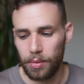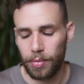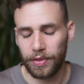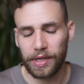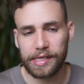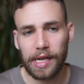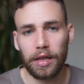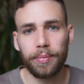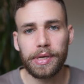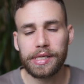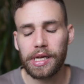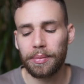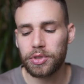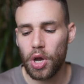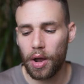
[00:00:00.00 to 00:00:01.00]
But the
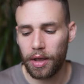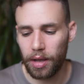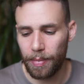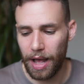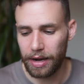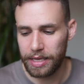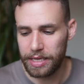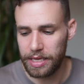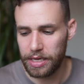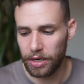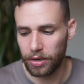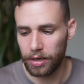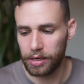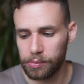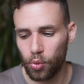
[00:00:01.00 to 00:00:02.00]
celibacy I'm talking about here